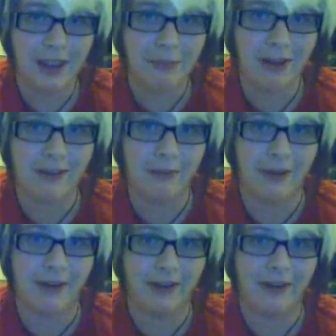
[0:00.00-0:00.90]
it makes it
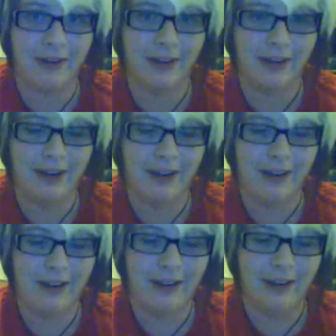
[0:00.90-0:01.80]
better.
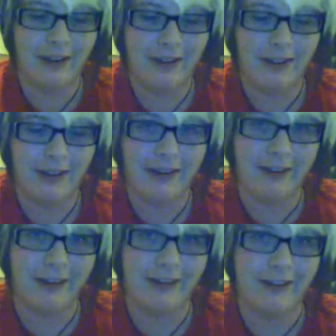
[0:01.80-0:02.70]
It
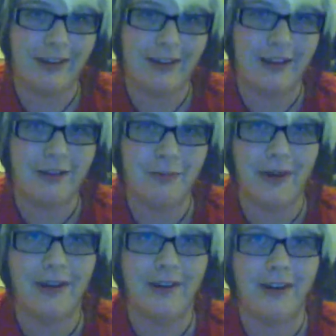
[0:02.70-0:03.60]
does. It gets
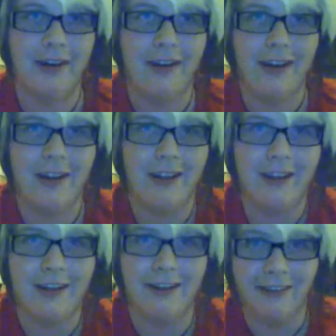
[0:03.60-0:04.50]
better.
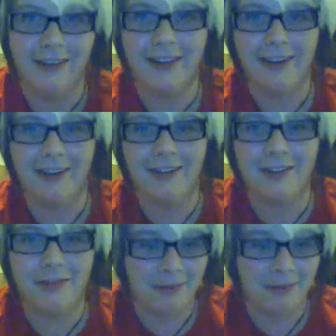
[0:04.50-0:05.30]
It really does.